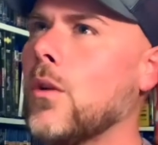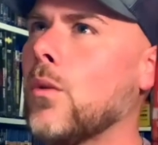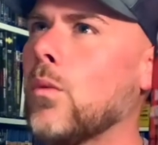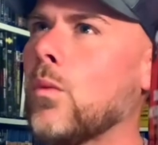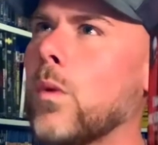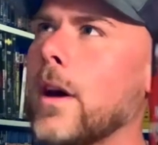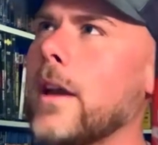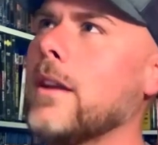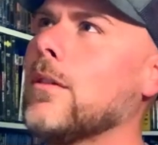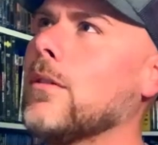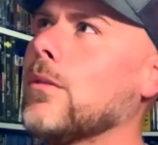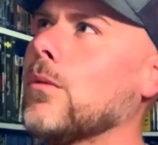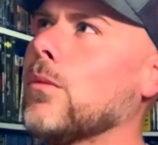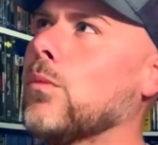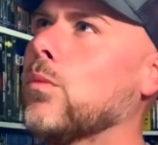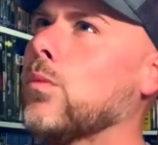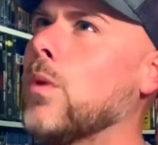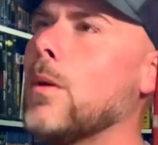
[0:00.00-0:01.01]
what
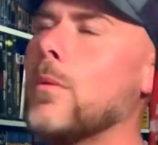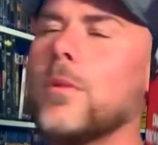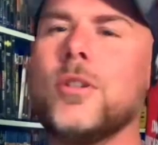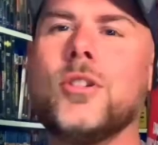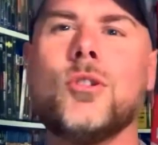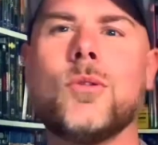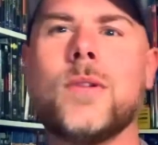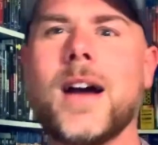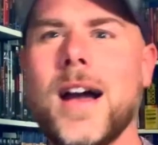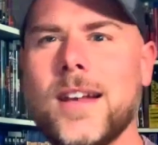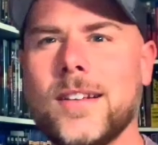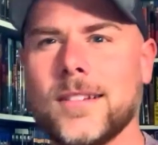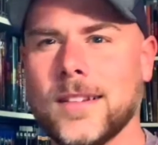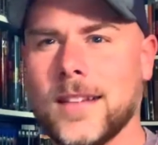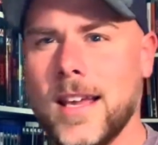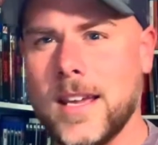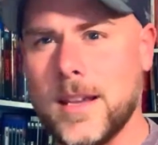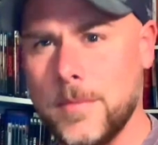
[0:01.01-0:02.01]
what would you guys
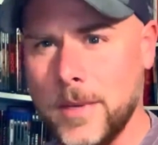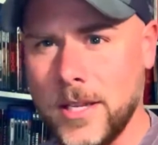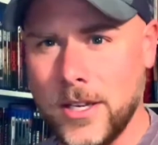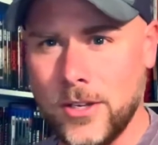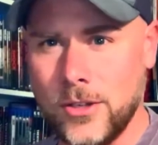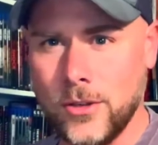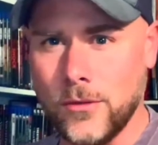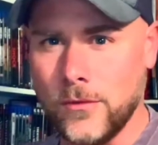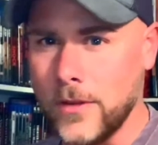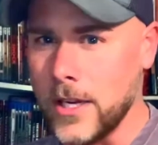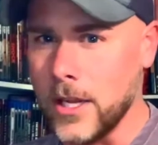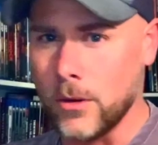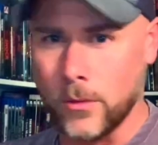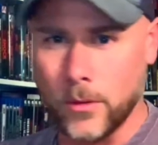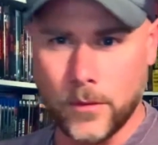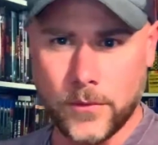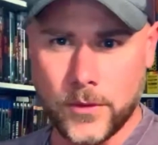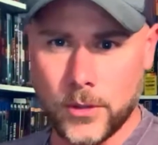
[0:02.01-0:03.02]
like me to do video
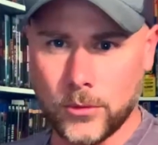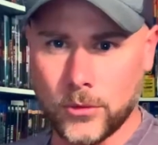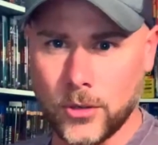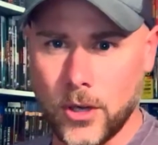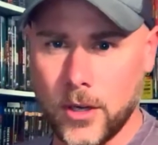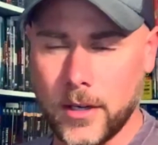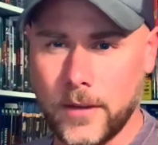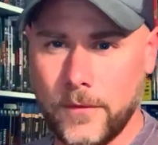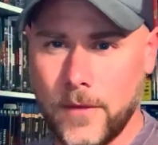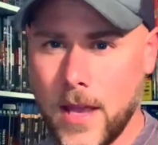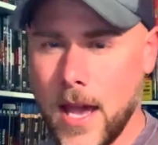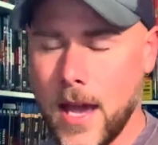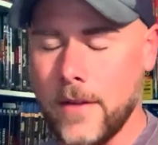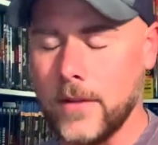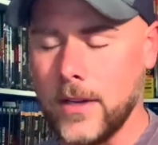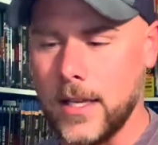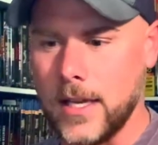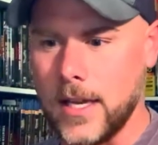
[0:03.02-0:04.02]
reviews on if you
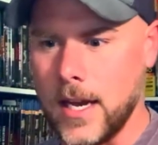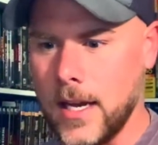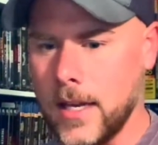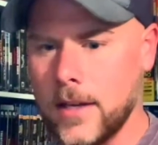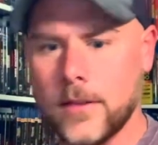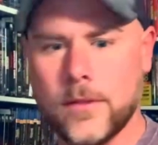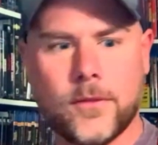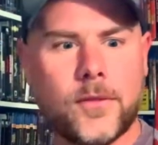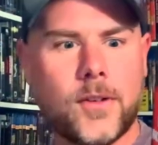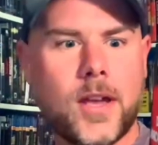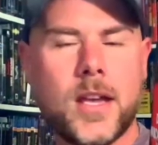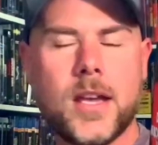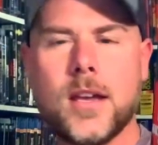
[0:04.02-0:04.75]
have any kind of